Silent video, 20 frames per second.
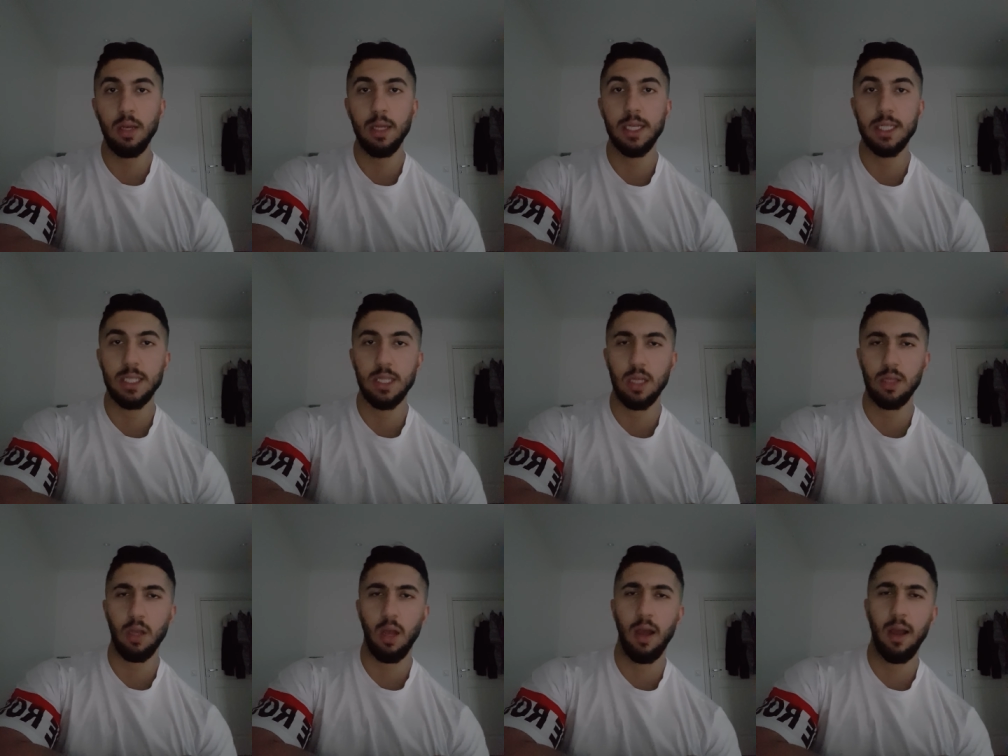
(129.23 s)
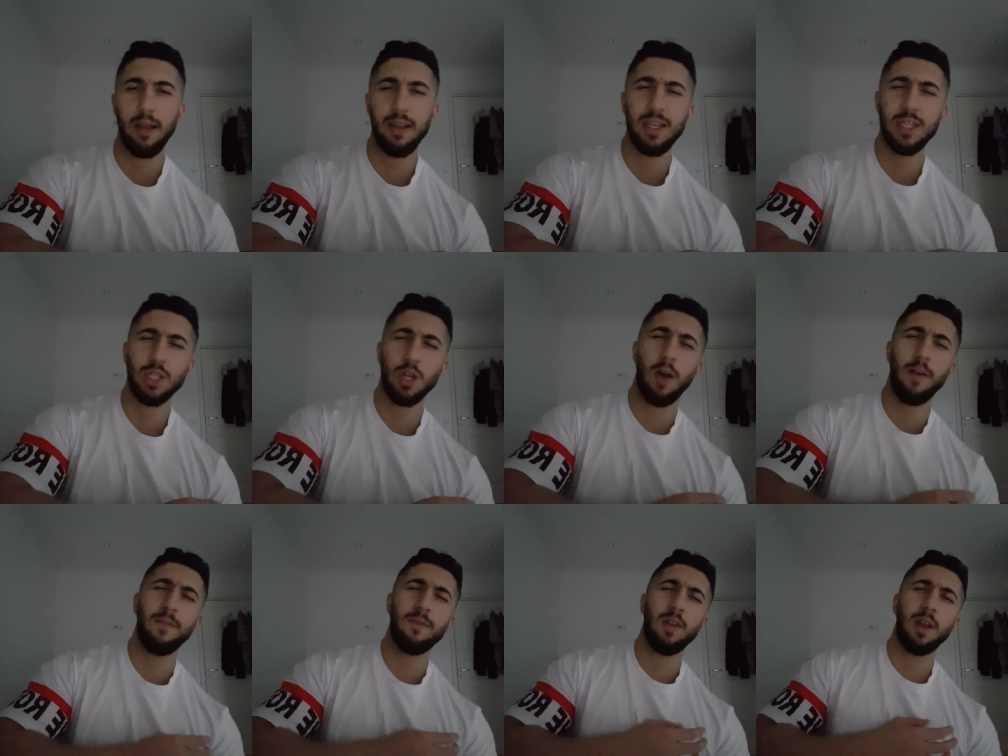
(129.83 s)
He's not he's
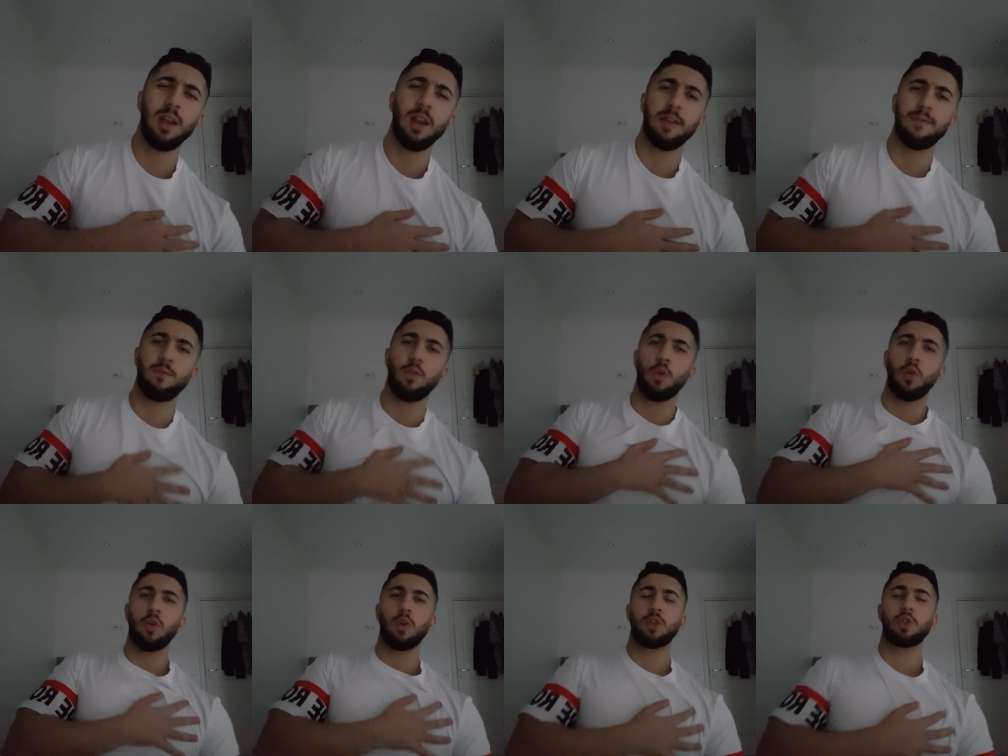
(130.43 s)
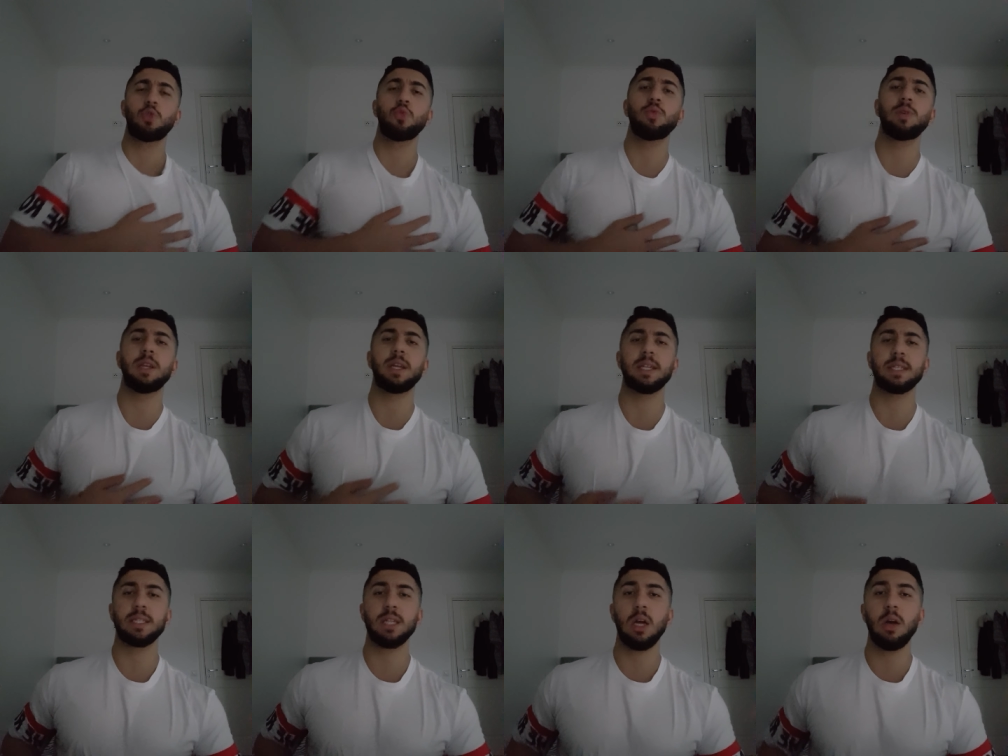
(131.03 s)
offline like for 2
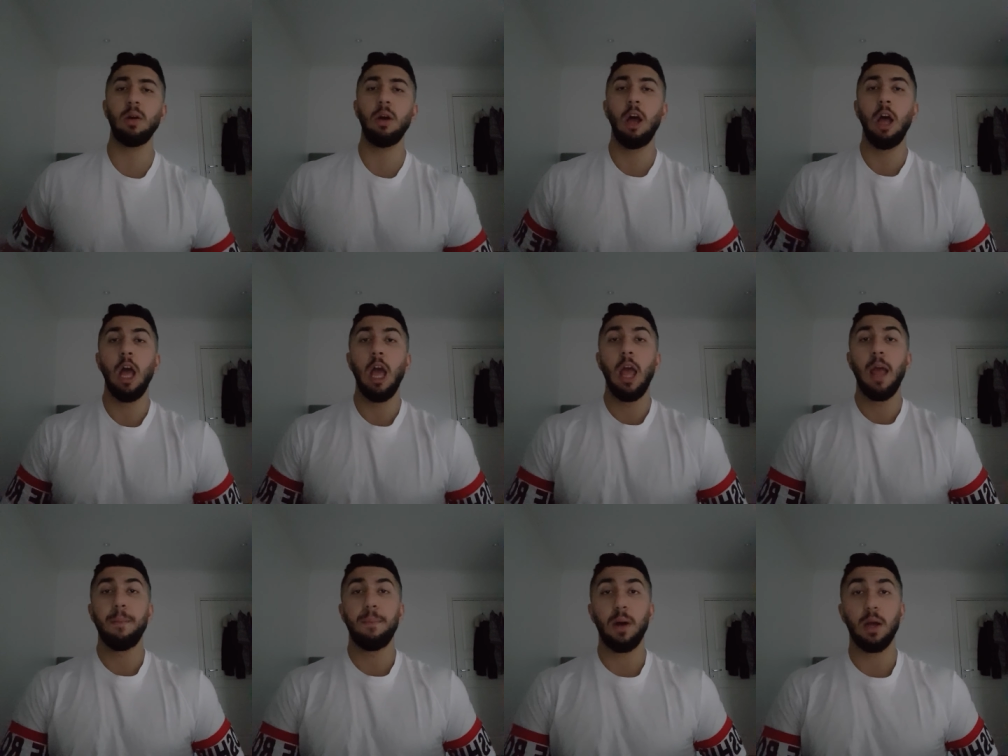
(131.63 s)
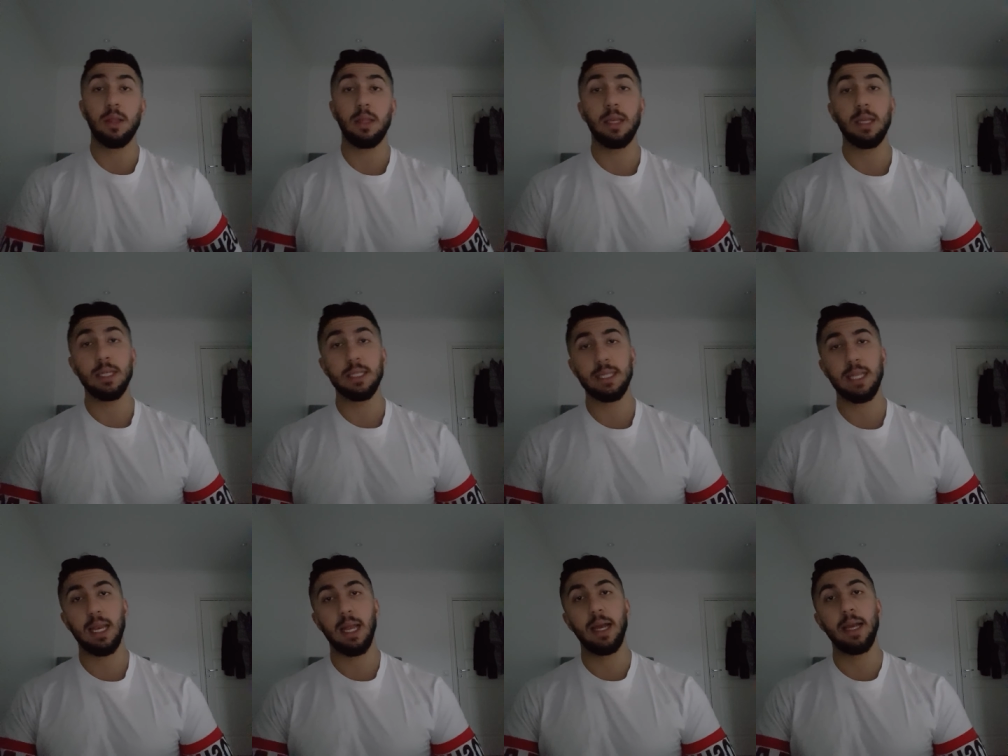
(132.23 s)
years now, but his